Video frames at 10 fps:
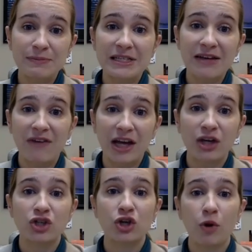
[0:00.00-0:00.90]
specific.
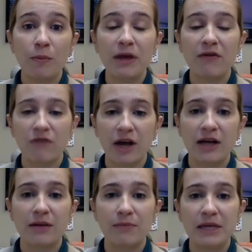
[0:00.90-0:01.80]
Don't be
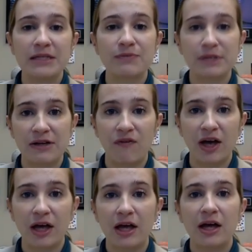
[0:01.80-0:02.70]
afraid to be
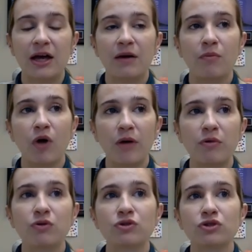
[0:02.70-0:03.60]
specific. Blog
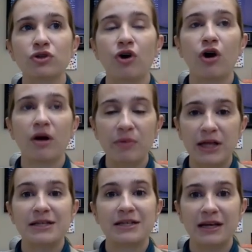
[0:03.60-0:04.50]
posts are a
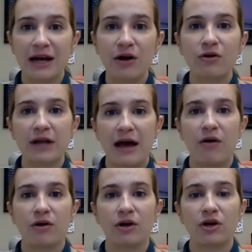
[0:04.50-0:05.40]
place to narrow
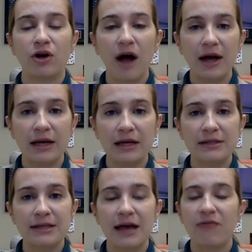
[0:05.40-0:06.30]
down your
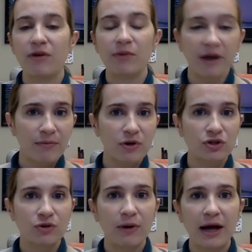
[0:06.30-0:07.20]
audience. Every blog
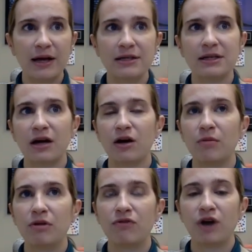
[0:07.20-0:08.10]
post you write is not going
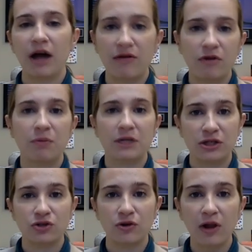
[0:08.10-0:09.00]
to be for every
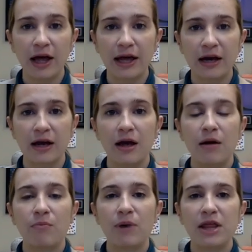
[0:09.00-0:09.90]
potential client,
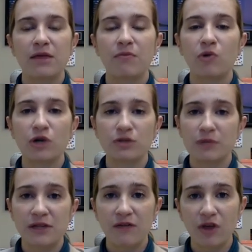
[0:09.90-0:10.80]
but the more
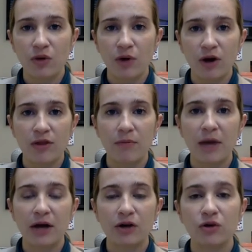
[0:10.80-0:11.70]
specific you are, the
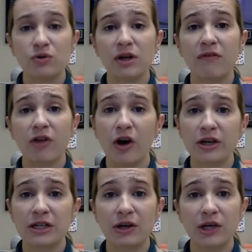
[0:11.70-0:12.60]
better use of
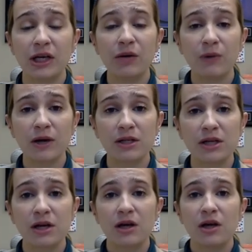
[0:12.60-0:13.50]
long tail keywords
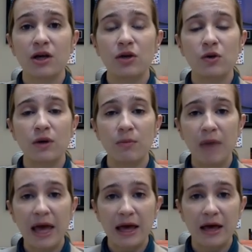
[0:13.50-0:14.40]
you can
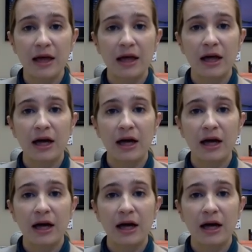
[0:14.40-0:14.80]
make.